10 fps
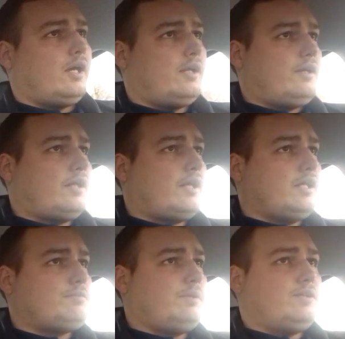And that
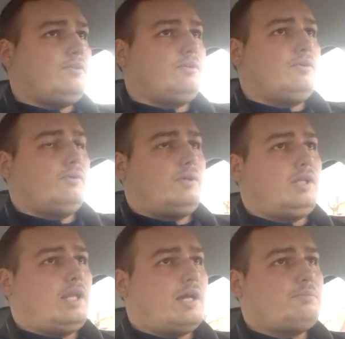gets me into the whole
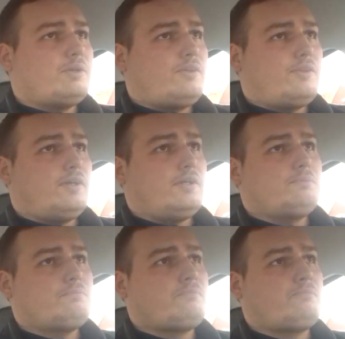climate
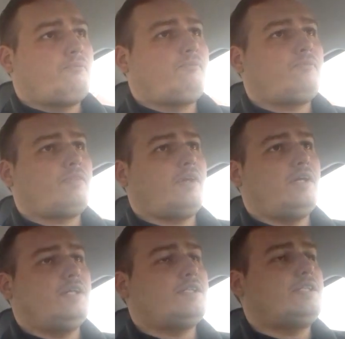thing,
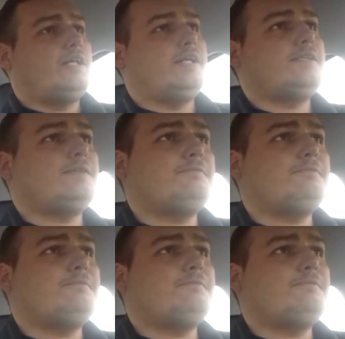is that